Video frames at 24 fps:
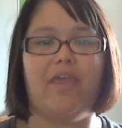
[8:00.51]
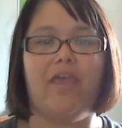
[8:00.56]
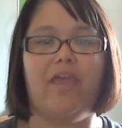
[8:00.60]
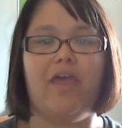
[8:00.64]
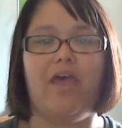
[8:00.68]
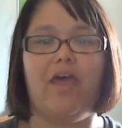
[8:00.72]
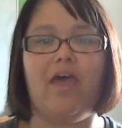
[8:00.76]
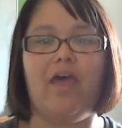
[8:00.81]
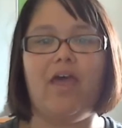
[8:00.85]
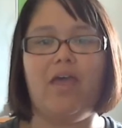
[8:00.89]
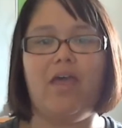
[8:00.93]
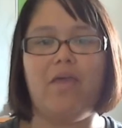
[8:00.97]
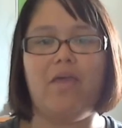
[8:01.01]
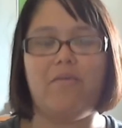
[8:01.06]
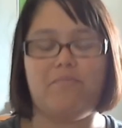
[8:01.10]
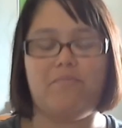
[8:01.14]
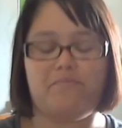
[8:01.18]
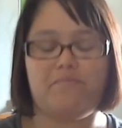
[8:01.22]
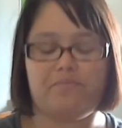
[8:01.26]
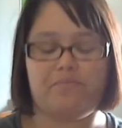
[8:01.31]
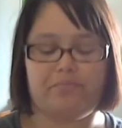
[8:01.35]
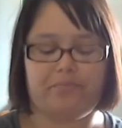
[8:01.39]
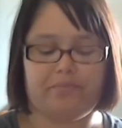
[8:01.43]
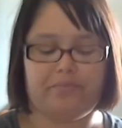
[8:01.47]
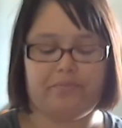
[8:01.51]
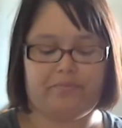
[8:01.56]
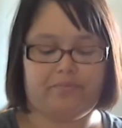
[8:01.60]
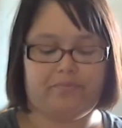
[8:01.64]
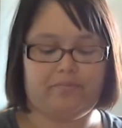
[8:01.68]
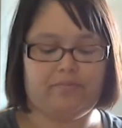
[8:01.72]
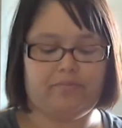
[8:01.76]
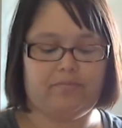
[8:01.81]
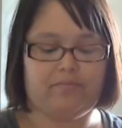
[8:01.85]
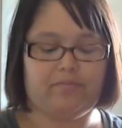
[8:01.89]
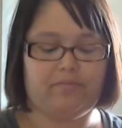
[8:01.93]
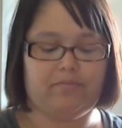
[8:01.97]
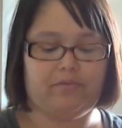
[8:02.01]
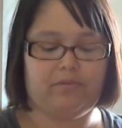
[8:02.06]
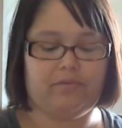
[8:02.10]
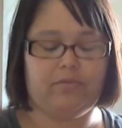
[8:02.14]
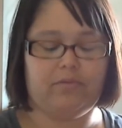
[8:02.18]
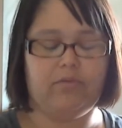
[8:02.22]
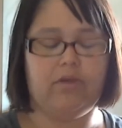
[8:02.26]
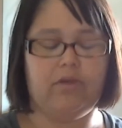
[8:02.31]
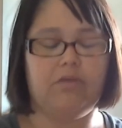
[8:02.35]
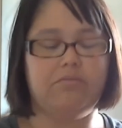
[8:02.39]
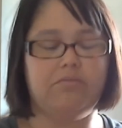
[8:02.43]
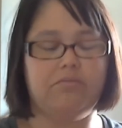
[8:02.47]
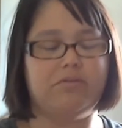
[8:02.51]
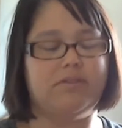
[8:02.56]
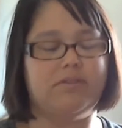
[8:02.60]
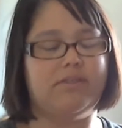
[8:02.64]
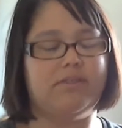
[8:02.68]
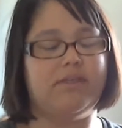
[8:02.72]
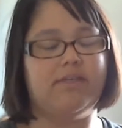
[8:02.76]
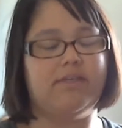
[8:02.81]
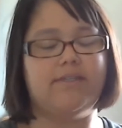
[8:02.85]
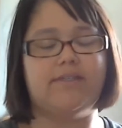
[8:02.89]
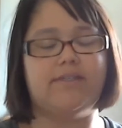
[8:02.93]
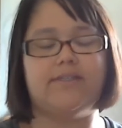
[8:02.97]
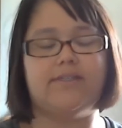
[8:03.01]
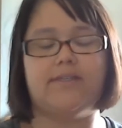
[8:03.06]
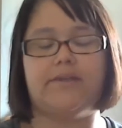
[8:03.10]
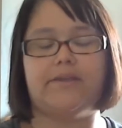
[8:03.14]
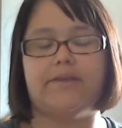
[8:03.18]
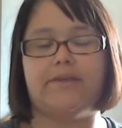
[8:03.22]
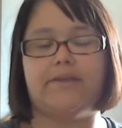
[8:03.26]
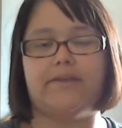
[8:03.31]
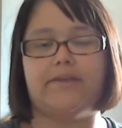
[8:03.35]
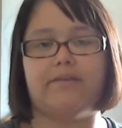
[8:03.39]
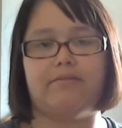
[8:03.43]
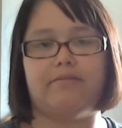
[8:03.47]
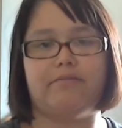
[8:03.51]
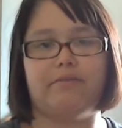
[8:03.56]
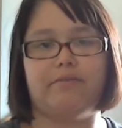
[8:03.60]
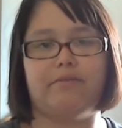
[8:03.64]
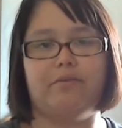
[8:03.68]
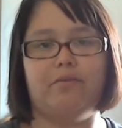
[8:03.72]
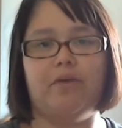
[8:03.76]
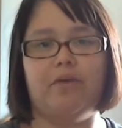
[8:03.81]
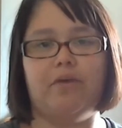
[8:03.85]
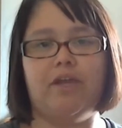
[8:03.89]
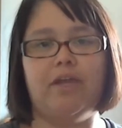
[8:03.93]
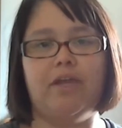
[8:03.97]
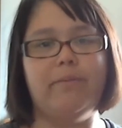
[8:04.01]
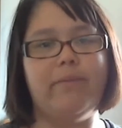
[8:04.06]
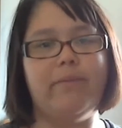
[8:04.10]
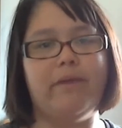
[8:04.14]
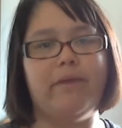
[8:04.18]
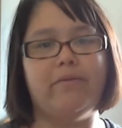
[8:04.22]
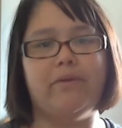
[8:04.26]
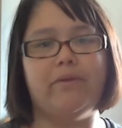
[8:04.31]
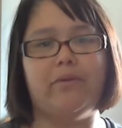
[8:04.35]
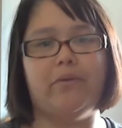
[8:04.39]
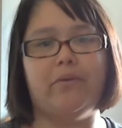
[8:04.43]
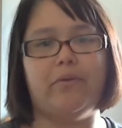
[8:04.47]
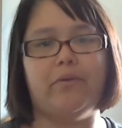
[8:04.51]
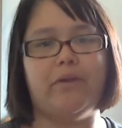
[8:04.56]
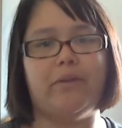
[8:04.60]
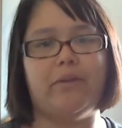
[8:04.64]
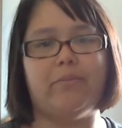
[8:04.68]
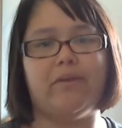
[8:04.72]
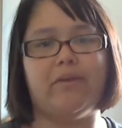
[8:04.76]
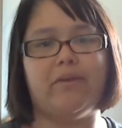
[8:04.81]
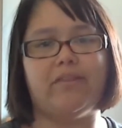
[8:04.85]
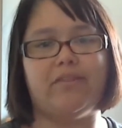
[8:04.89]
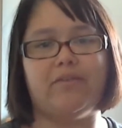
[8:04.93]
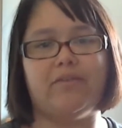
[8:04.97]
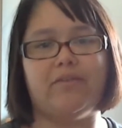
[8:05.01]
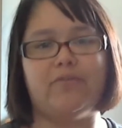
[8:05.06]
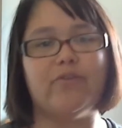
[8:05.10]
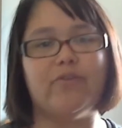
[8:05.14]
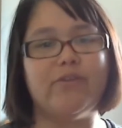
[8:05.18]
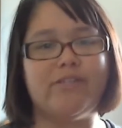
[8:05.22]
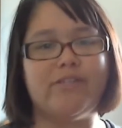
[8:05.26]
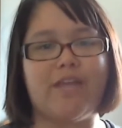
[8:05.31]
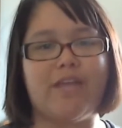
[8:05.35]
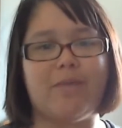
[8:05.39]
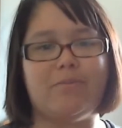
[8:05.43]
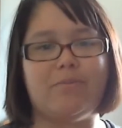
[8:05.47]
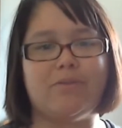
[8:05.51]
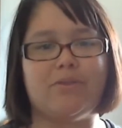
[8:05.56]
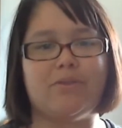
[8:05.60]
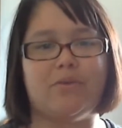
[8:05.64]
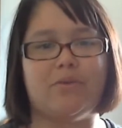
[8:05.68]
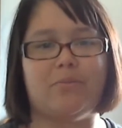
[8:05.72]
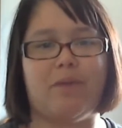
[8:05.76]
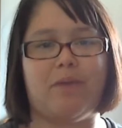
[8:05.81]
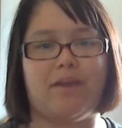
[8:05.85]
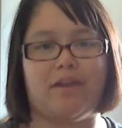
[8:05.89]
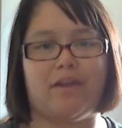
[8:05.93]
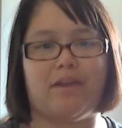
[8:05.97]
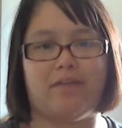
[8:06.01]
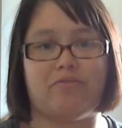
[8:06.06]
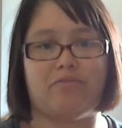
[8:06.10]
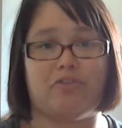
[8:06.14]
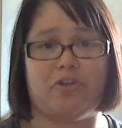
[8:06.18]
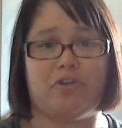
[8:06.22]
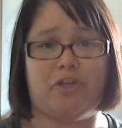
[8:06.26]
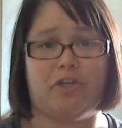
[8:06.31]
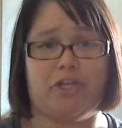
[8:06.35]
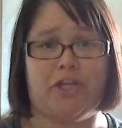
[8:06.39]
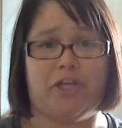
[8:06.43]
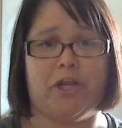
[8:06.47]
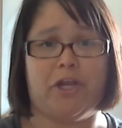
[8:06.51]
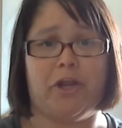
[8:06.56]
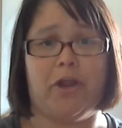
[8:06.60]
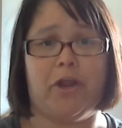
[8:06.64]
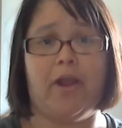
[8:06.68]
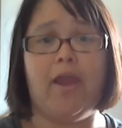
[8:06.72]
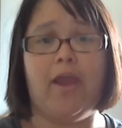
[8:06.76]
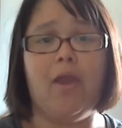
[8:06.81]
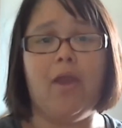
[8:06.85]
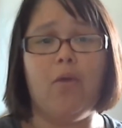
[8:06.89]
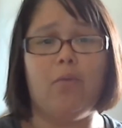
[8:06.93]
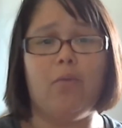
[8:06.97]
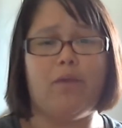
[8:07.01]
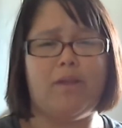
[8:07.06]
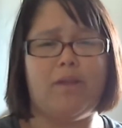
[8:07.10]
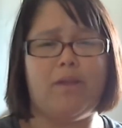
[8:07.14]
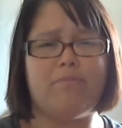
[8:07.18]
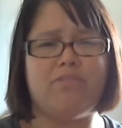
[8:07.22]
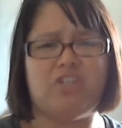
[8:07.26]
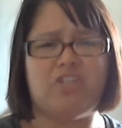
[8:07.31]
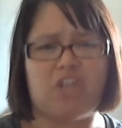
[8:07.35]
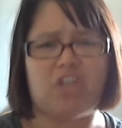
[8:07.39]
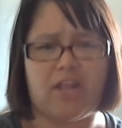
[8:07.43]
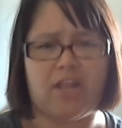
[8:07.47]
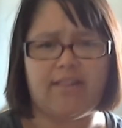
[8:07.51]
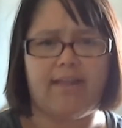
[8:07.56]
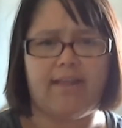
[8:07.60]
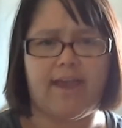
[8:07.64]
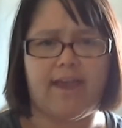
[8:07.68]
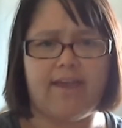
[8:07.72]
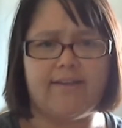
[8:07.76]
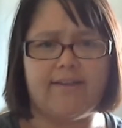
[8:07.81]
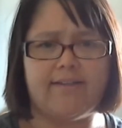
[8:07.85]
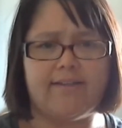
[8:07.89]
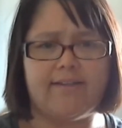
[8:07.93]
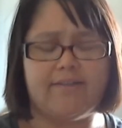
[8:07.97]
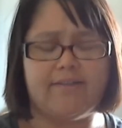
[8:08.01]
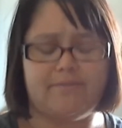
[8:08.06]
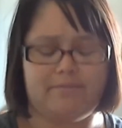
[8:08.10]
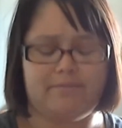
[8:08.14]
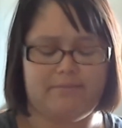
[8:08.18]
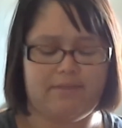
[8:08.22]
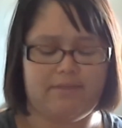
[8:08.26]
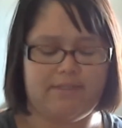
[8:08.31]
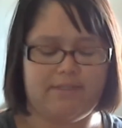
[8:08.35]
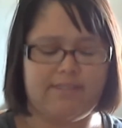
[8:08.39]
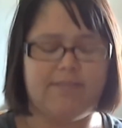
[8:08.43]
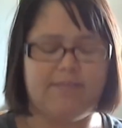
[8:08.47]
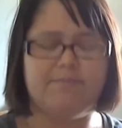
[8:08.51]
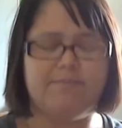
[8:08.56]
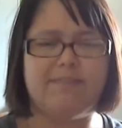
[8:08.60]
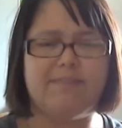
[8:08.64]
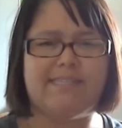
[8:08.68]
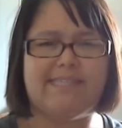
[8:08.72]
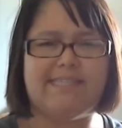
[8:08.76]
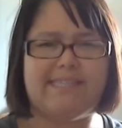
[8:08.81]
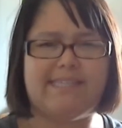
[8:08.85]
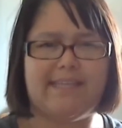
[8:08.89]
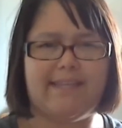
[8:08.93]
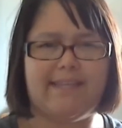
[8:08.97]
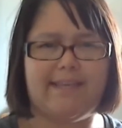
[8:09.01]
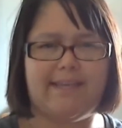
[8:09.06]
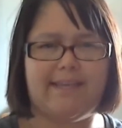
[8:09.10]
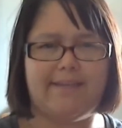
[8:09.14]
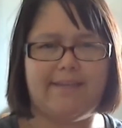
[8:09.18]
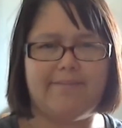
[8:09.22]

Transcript: What was I saying? Why am I recording the first episode back after a year when I'm jet lagged? Because I'm silly.